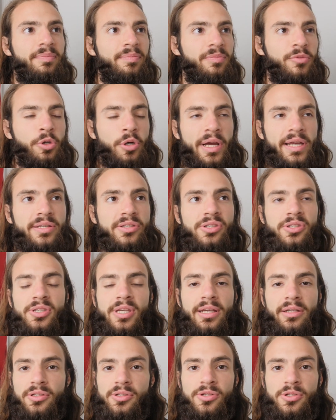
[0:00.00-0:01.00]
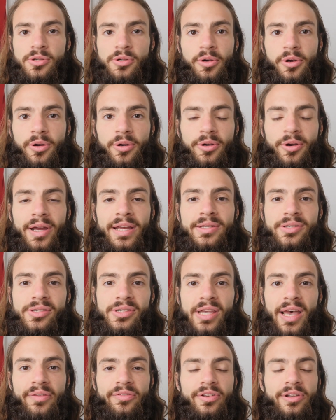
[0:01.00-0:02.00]
grade 6 or grade
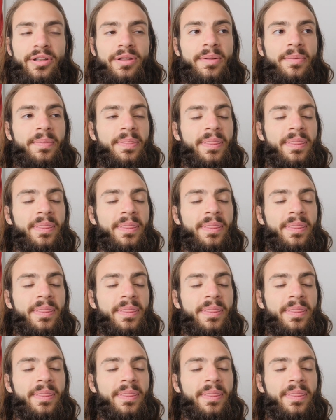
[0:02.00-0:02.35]
7,